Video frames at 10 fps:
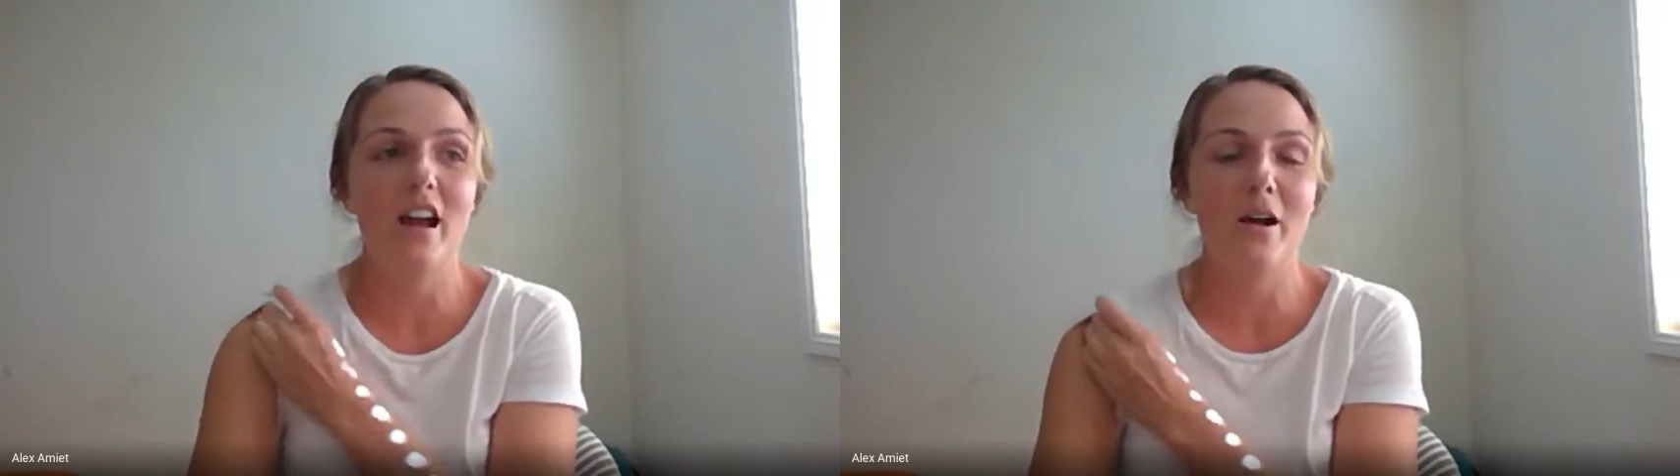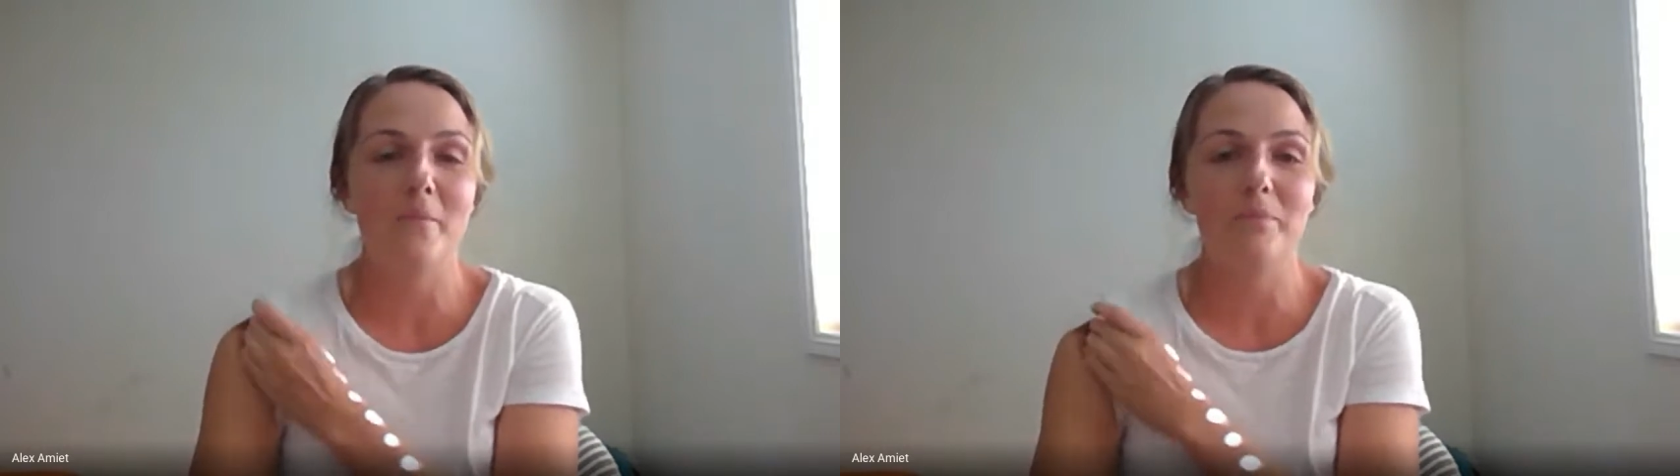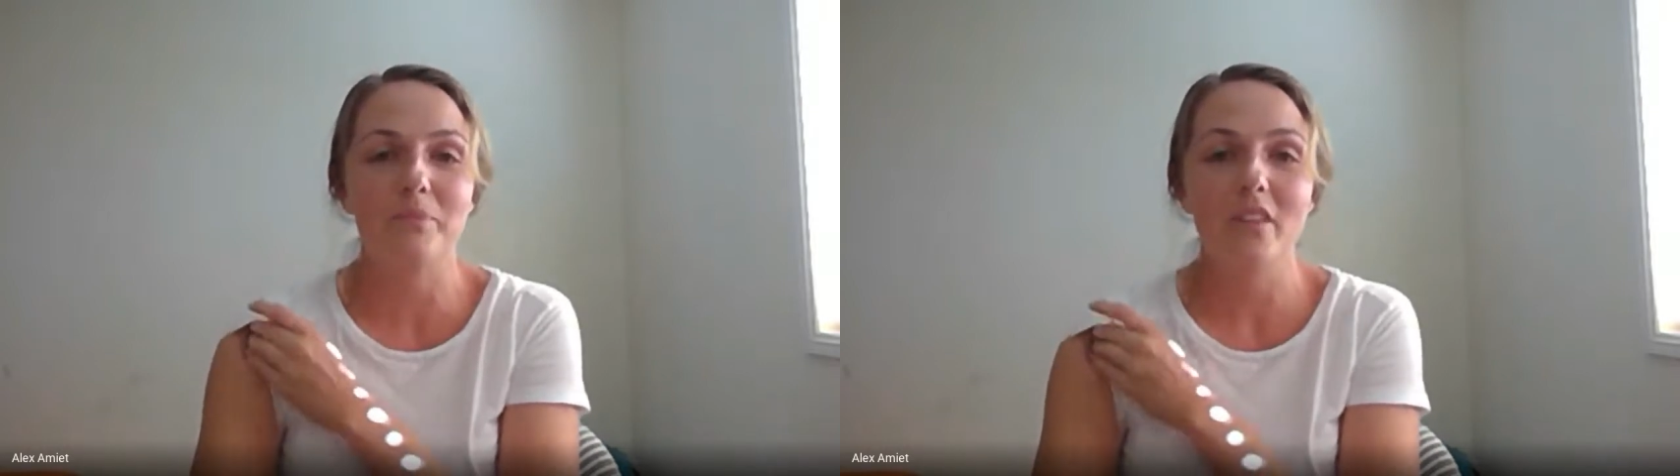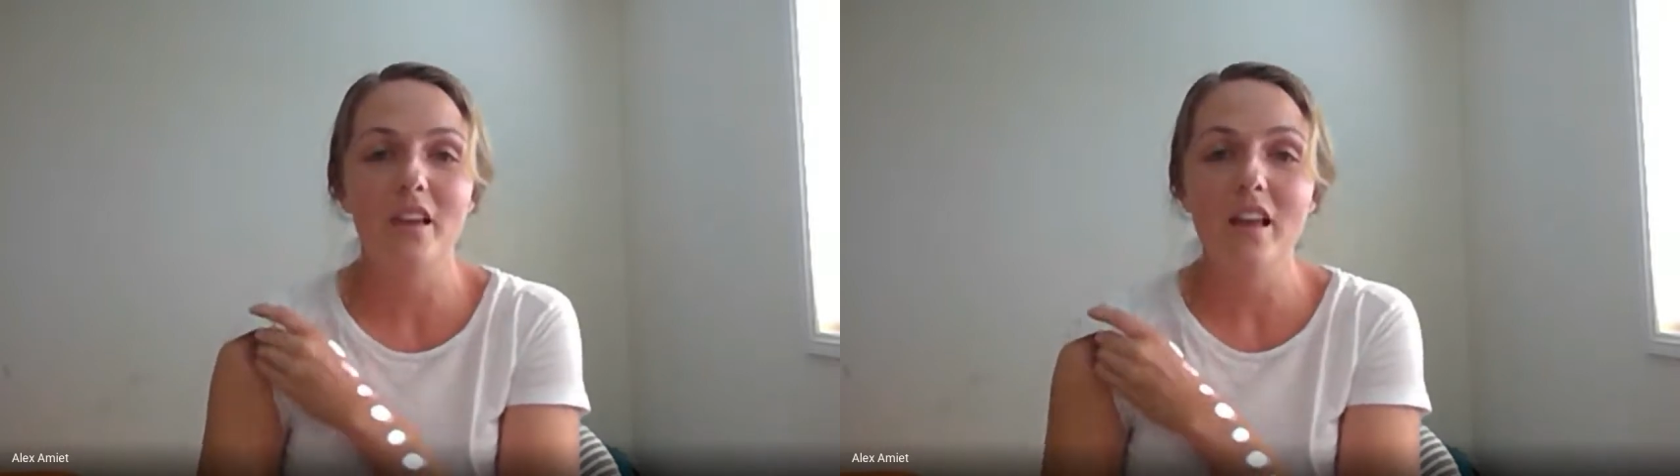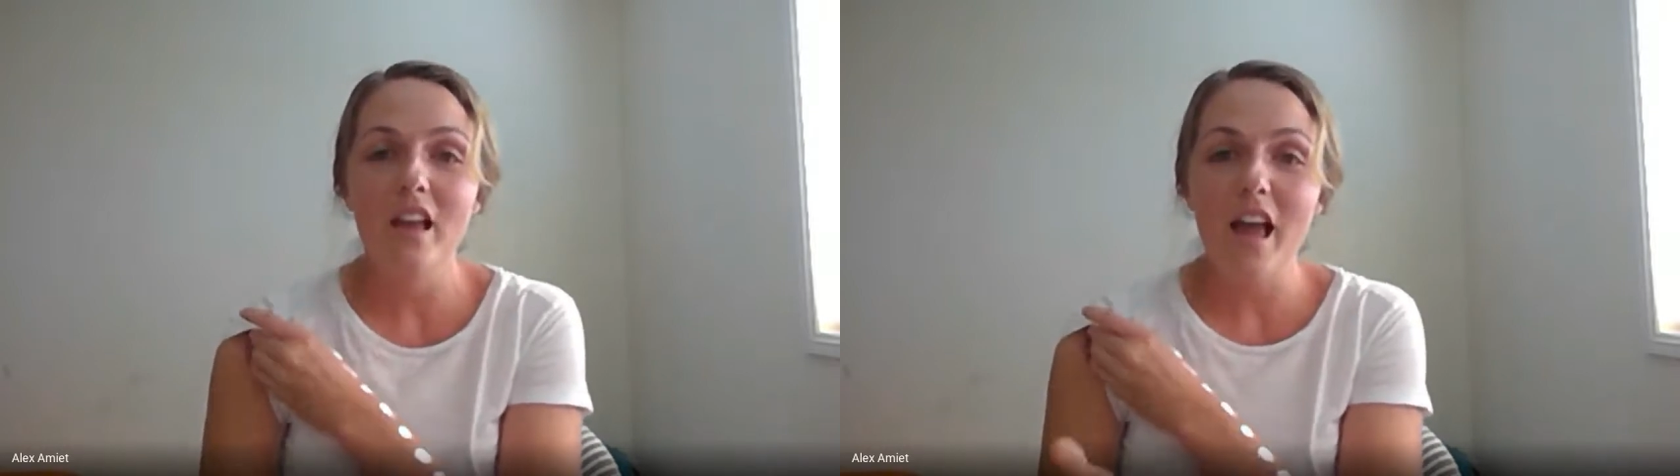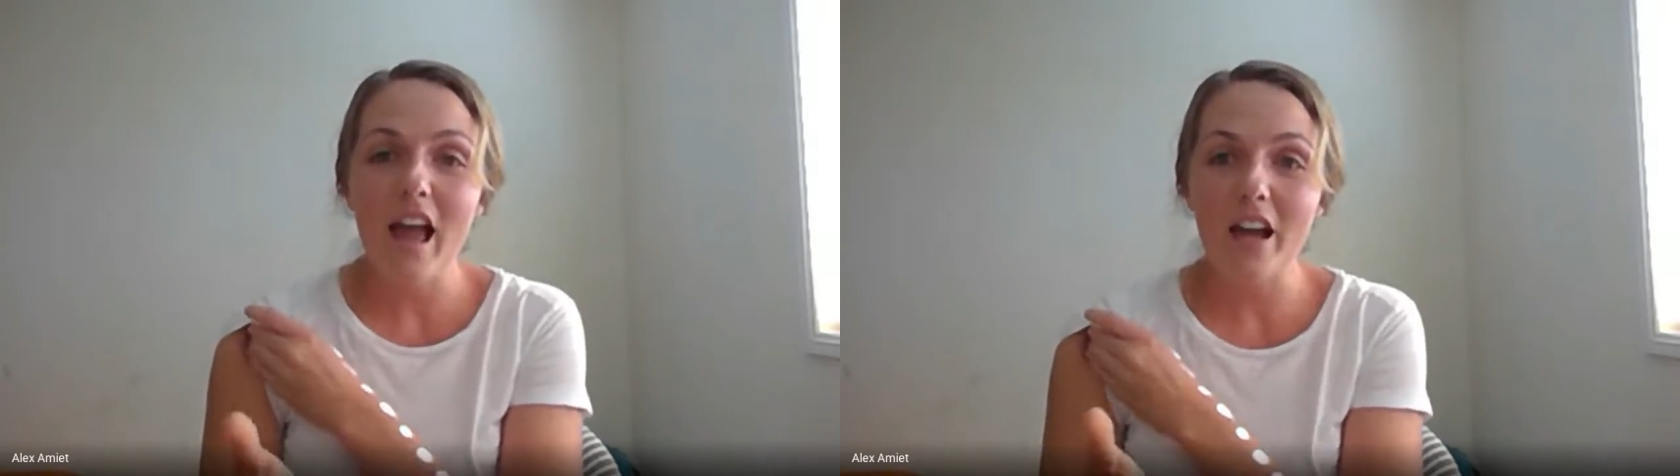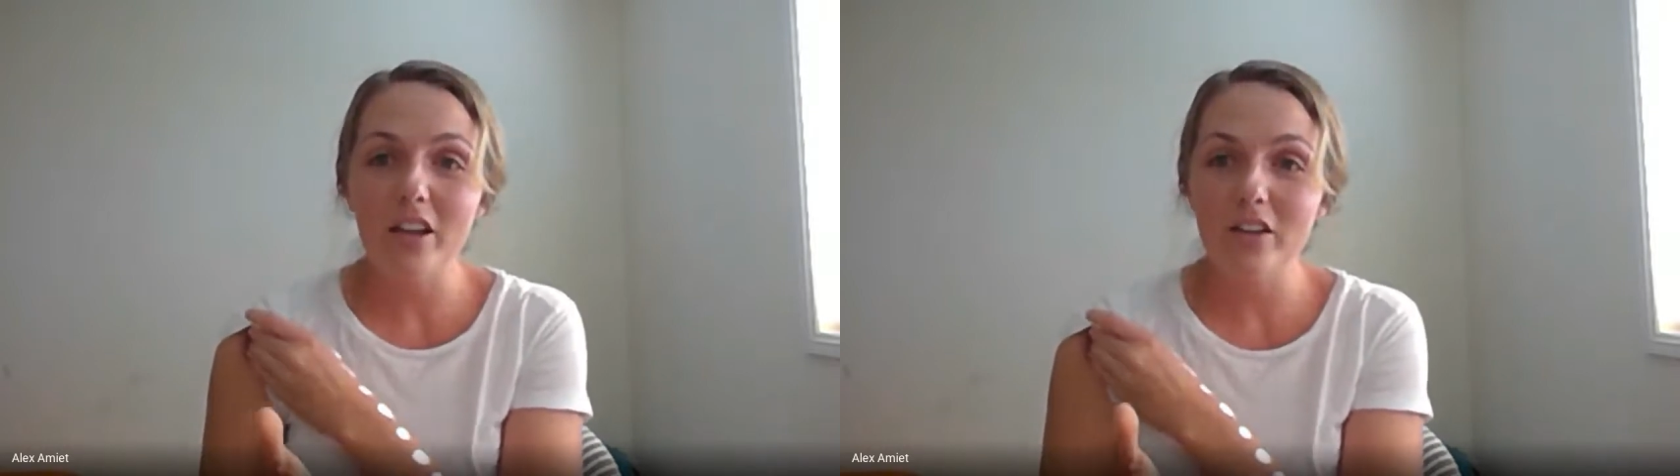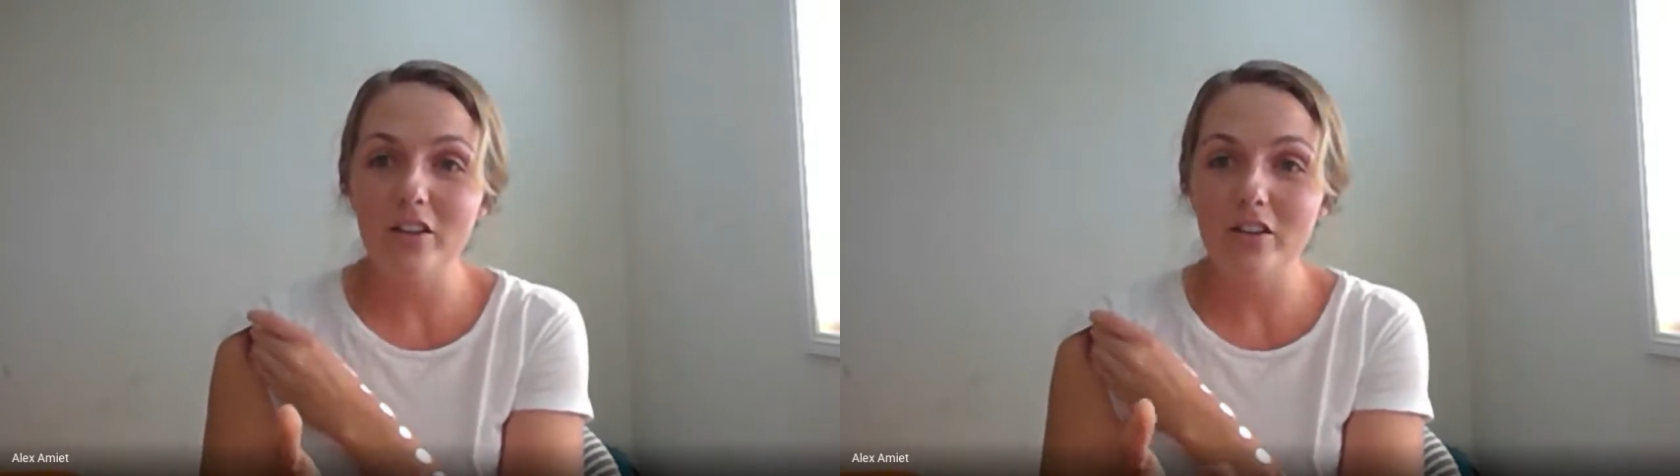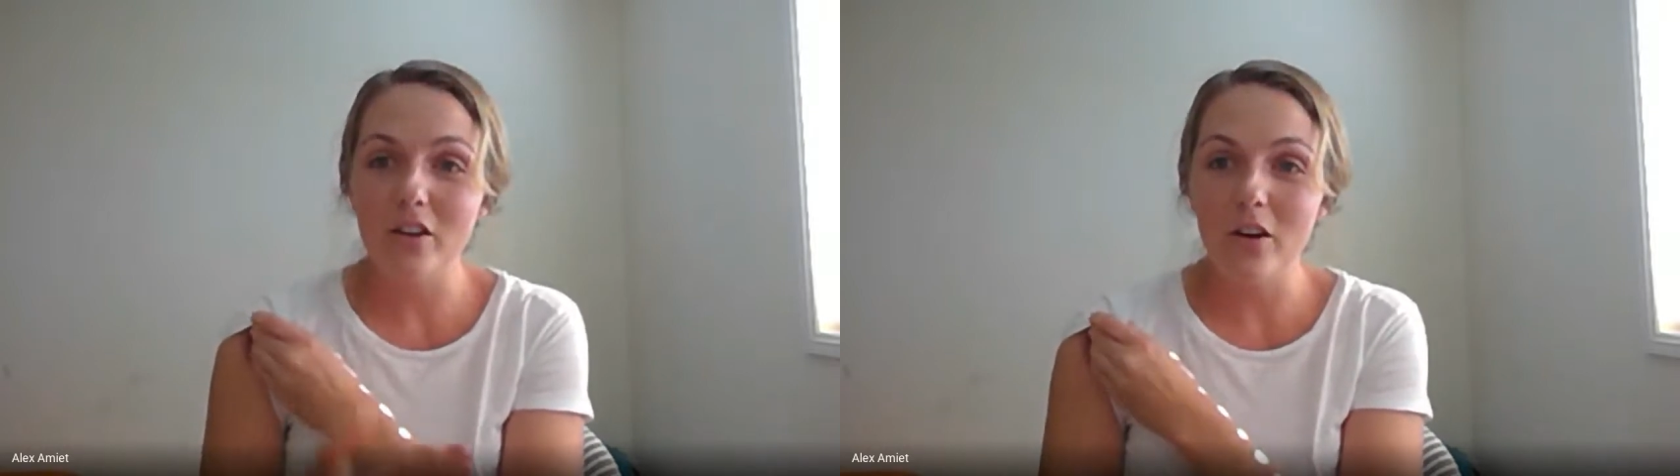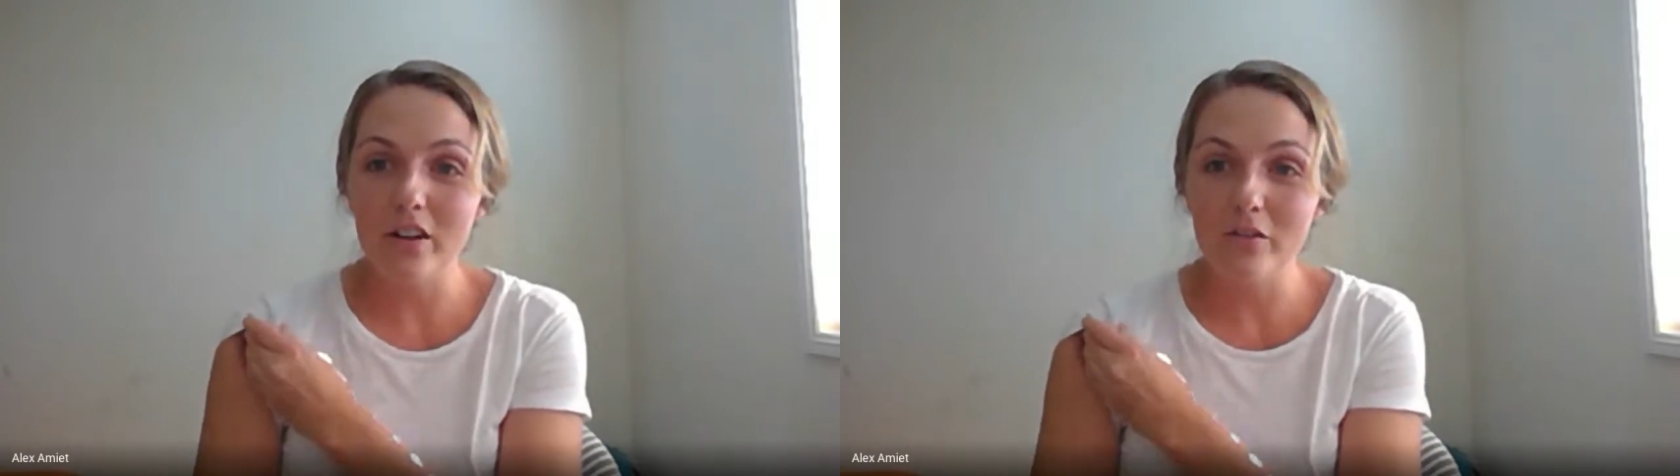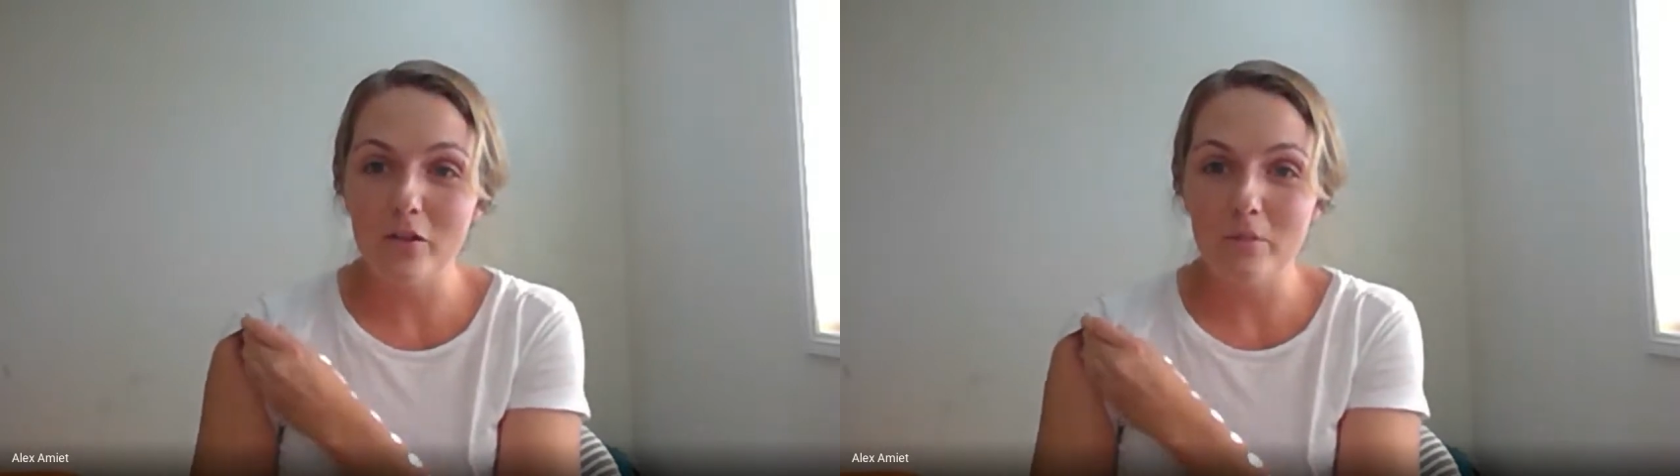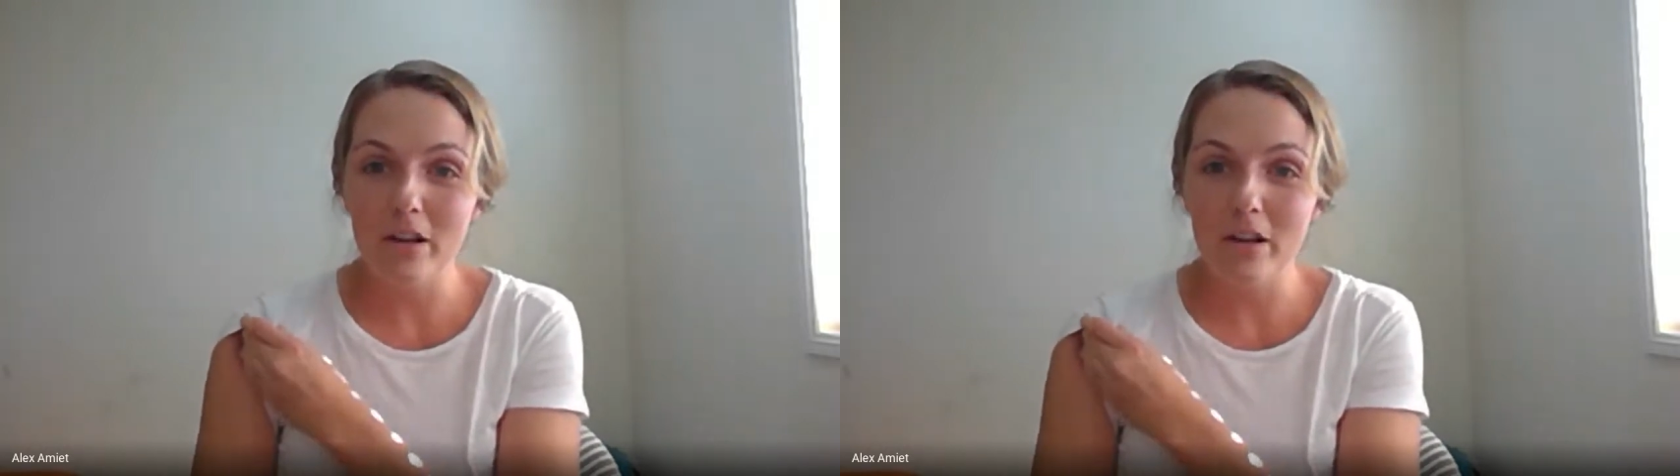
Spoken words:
how you're going for